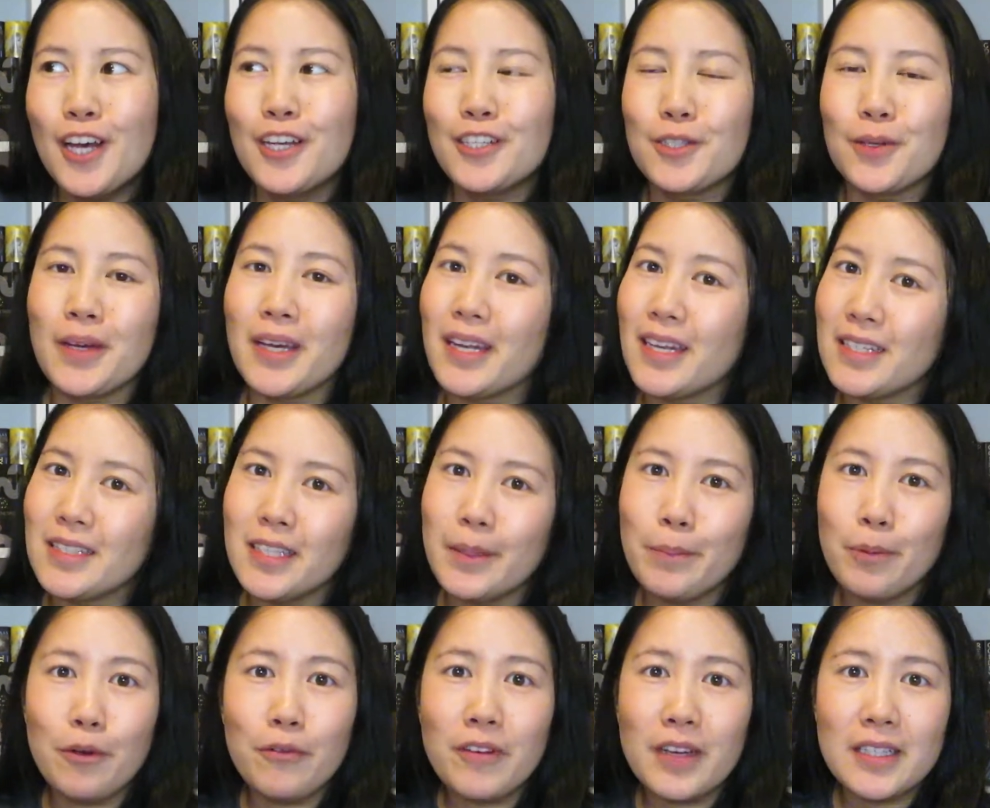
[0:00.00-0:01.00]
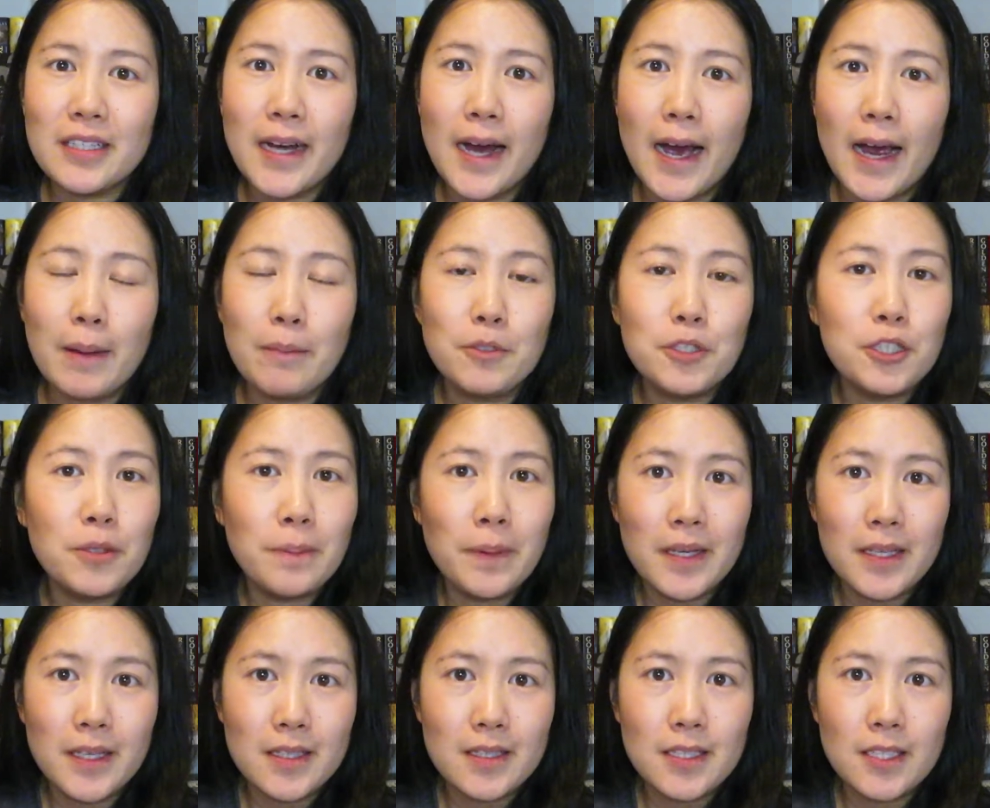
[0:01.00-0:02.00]
so it is the perfect time to
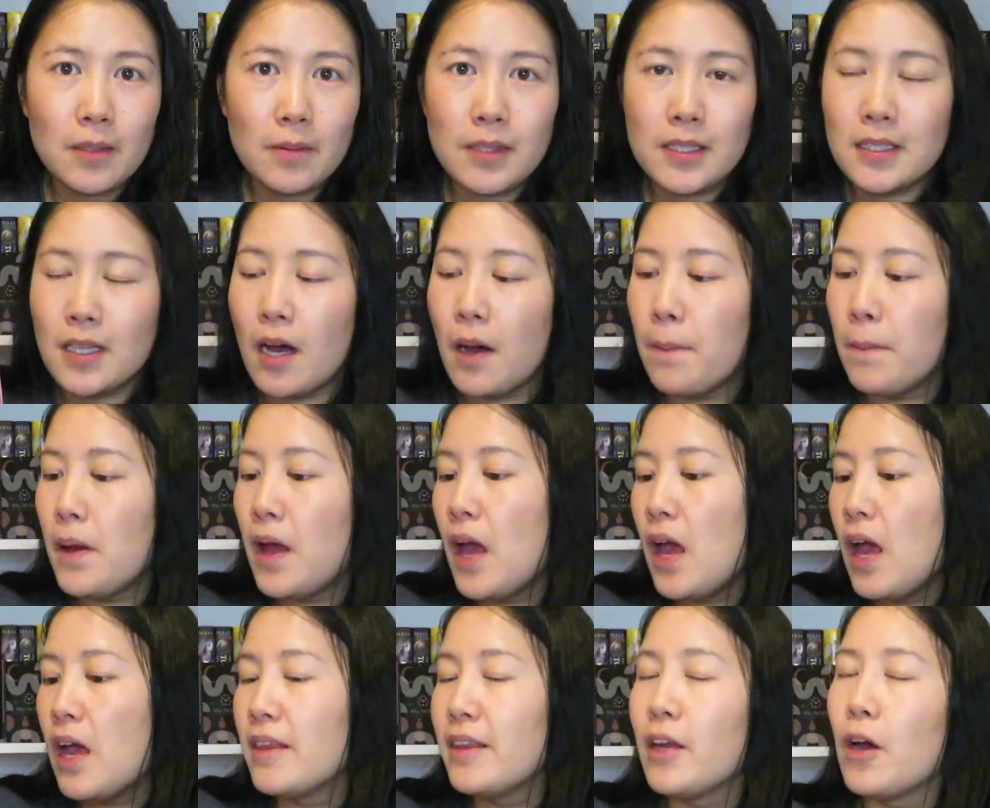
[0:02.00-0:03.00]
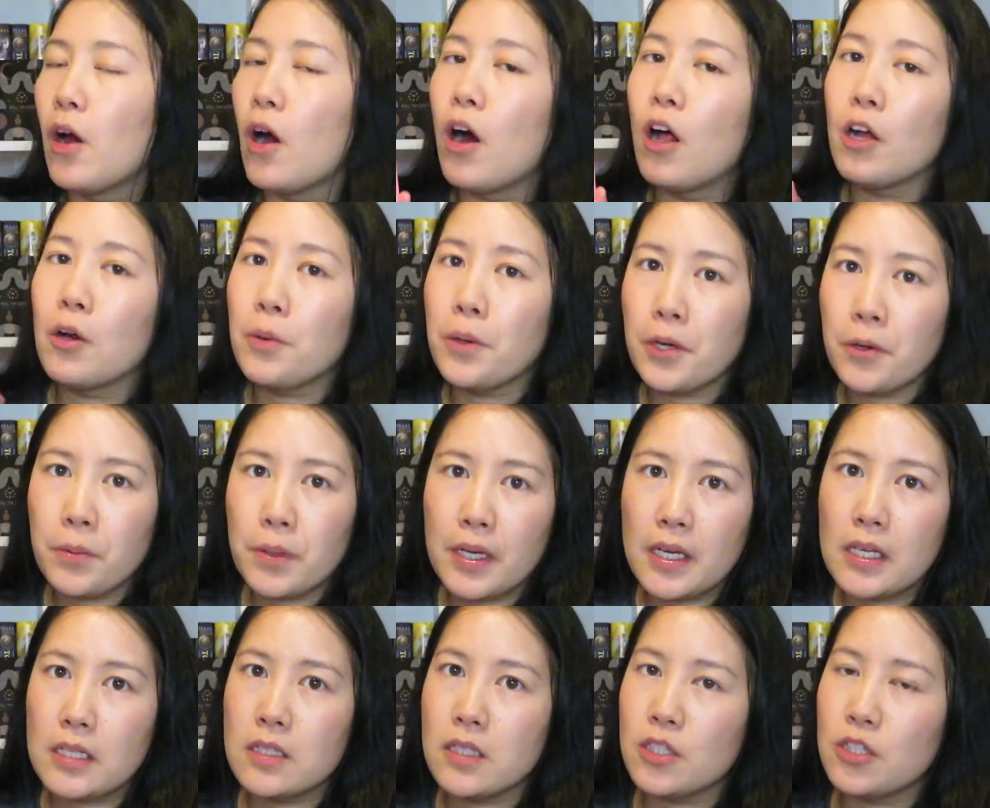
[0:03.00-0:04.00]
pick this series up. They're all quick
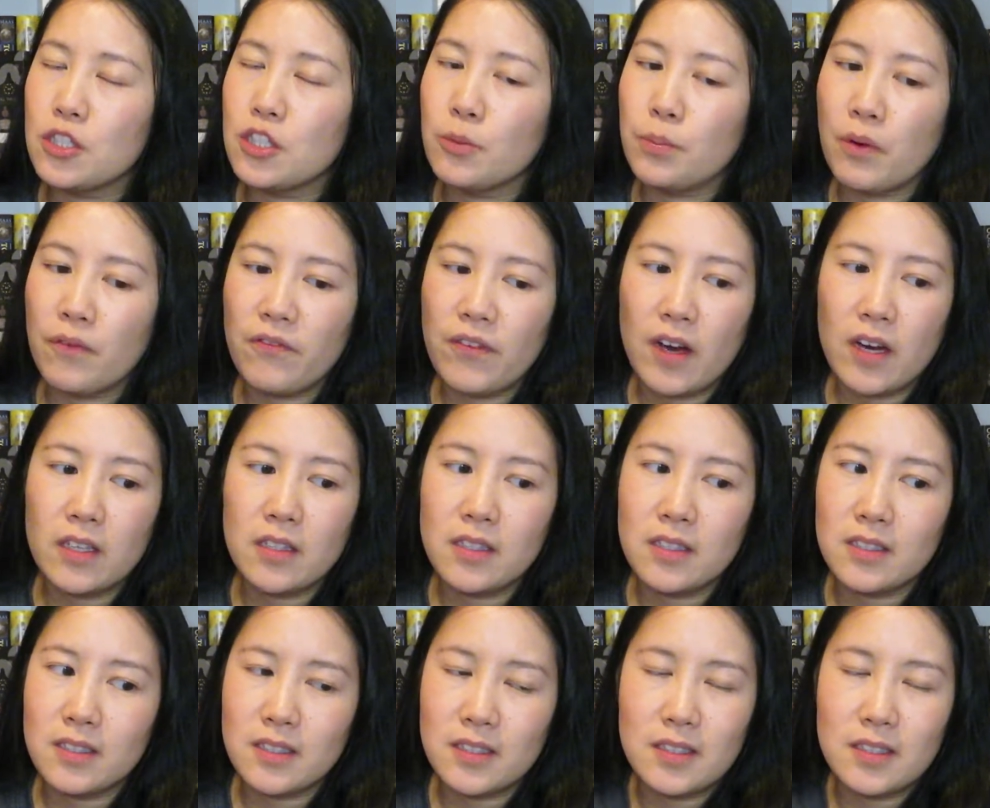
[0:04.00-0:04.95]
reads, super fun.